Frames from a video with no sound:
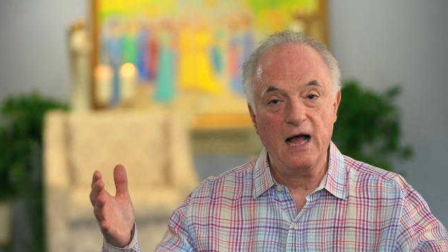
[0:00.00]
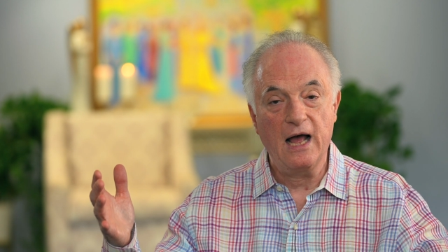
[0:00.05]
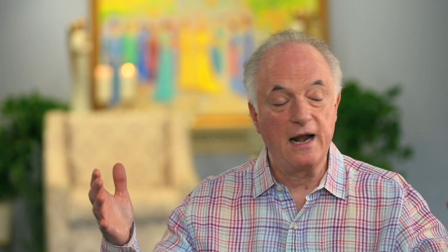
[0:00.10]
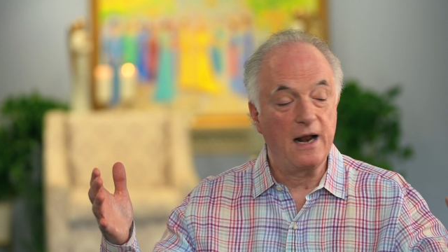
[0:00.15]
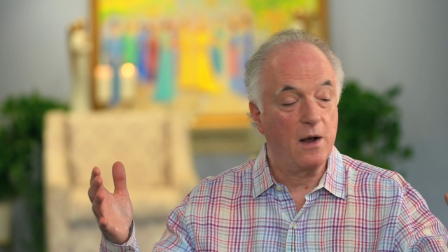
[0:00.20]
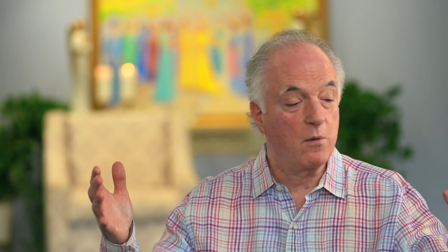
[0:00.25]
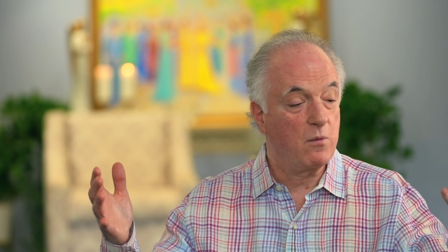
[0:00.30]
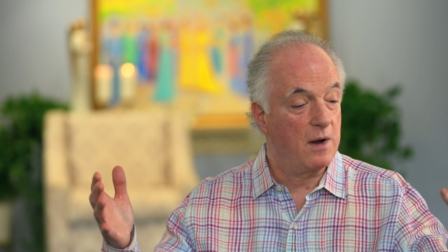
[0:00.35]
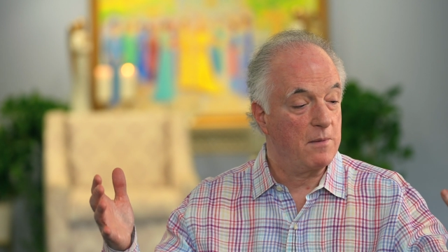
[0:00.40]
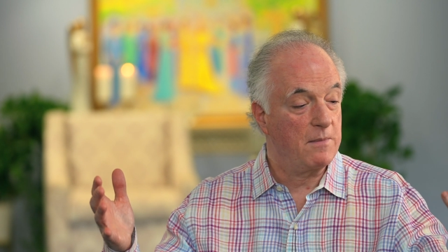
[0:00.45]

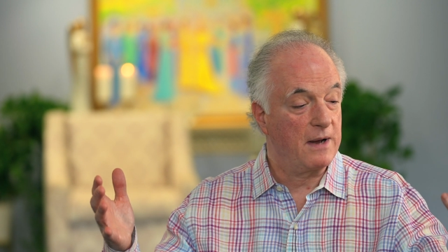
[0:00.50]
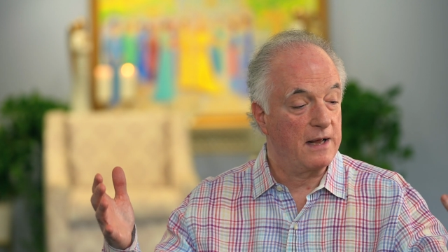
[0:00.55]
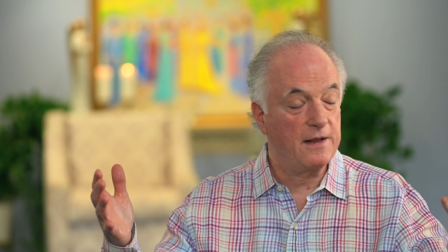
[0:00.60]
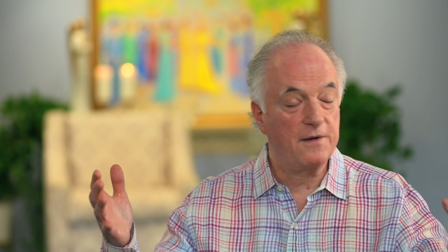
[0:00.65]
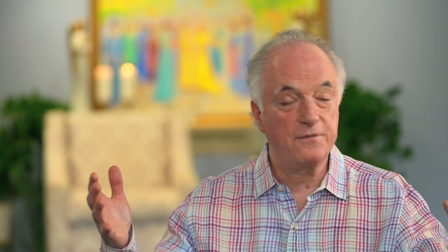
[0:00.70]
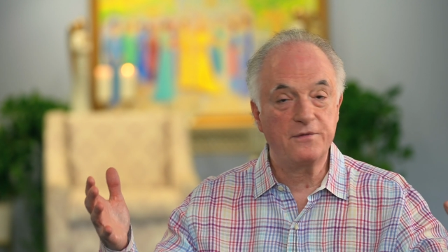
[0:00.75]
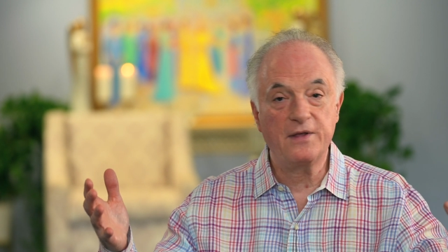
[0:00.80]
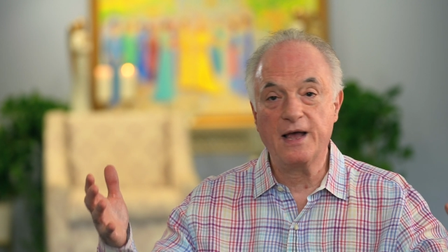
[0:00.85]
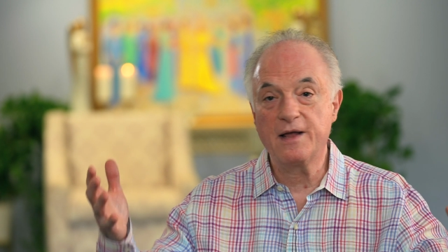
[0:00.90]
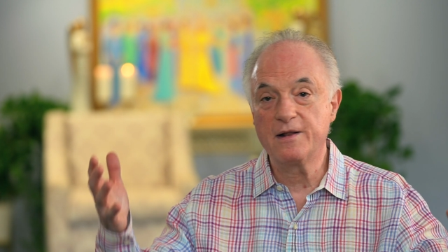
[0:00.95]
and I want my
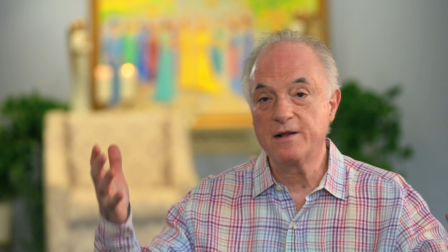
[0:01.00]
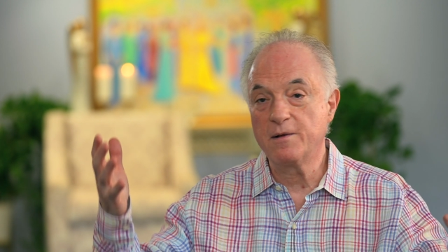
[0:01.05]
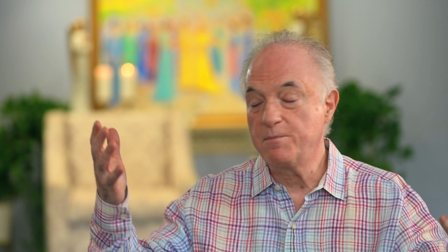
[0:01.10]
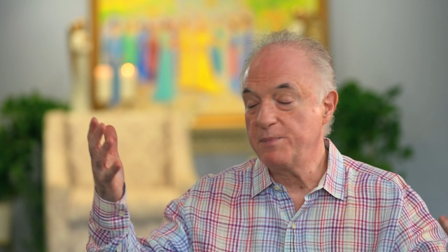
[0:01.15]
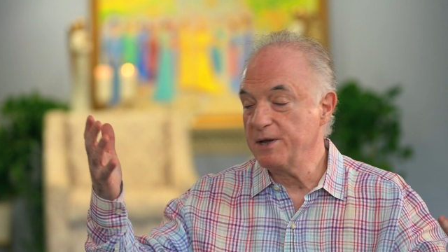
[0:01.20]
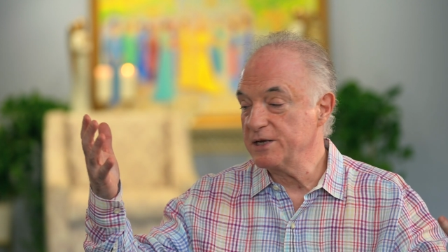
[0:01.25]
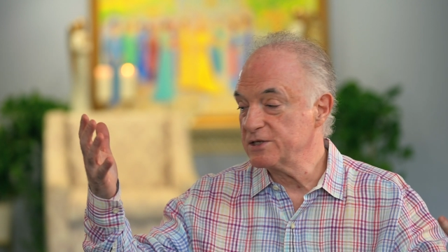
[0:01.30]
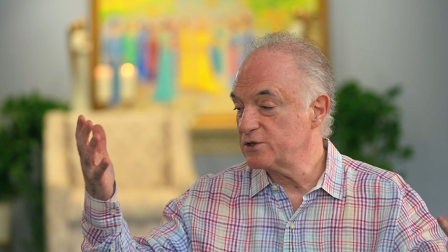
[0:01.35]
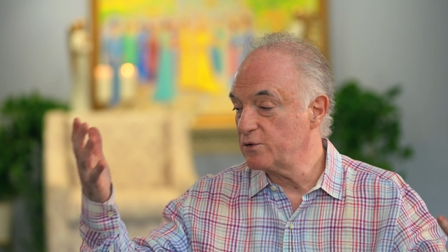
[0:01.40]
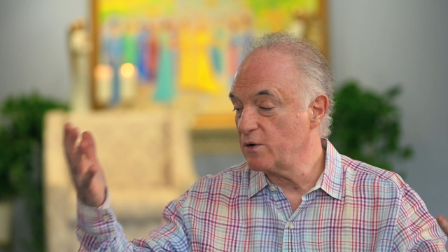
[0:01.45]
left hand to
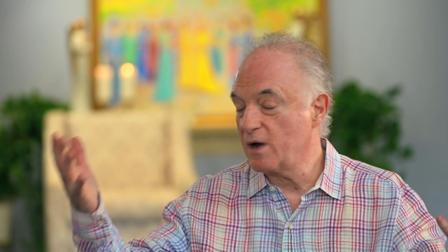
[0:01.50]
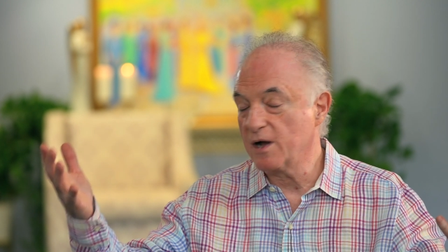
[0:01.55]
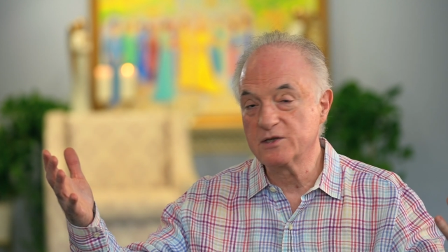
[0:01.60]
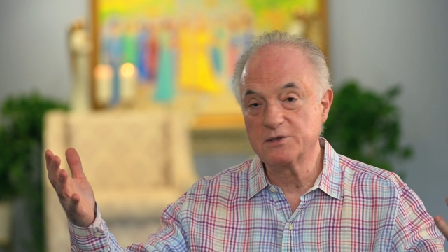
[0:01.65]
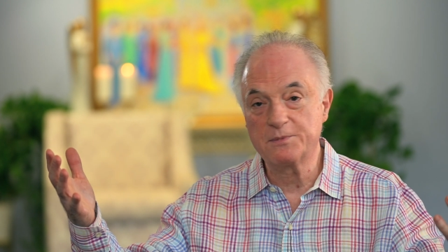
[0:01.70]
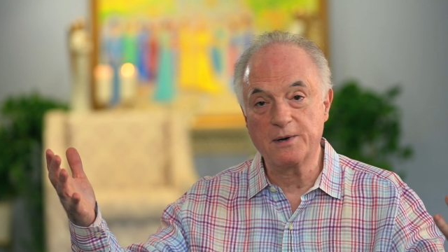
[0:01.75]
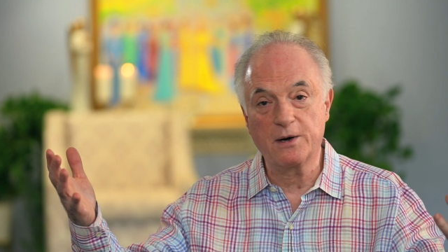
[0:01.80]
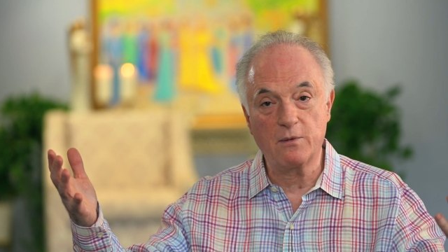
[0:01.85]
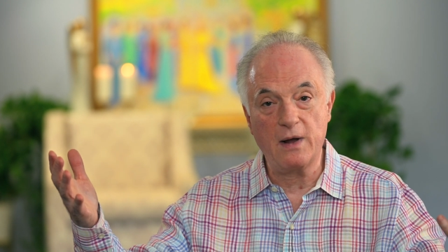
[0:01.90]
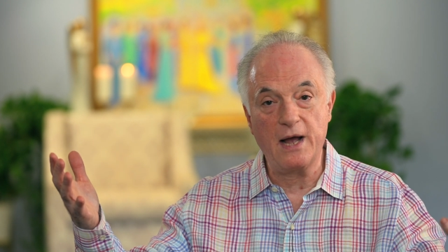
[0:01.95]
be as strong
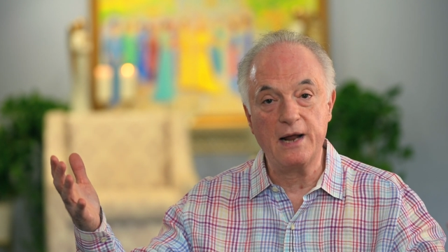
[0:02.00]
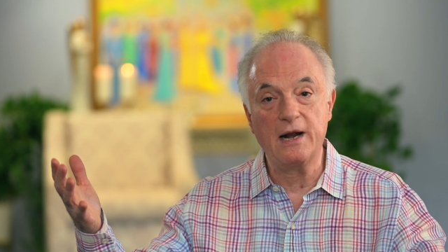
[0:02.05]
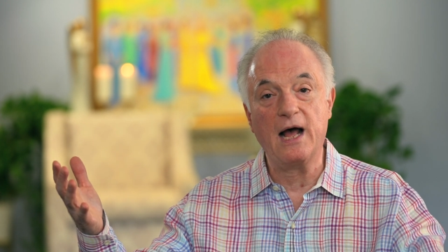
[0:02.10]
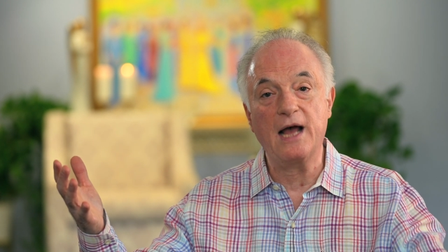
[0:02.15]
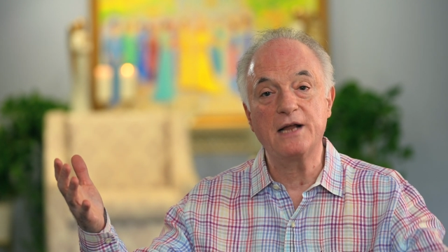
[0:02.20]
as my right,